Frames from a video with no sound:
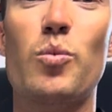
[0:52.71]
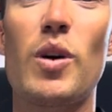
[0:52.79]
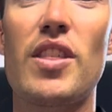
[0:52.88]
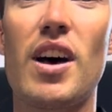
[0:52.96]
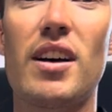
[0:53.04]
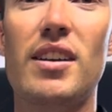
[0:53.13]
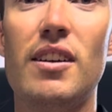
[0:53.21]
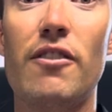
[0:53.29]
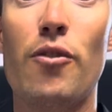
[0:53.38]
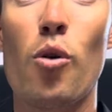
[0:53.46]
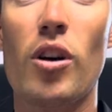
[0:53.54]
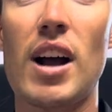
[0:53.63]
weather
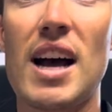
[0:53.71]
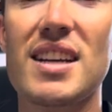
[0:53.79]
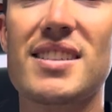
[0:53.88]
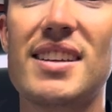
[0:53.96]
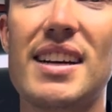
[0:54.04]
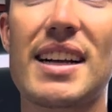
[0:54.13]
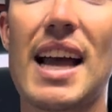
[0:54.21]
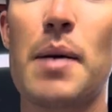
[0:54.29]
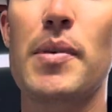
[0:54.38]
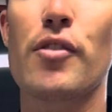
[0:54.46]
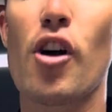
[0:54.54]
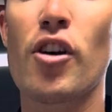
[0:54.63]
forecast. Can
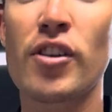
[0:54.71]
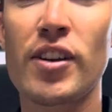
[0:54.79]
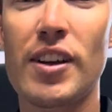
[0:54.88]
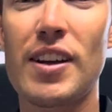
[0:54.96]
be wrong.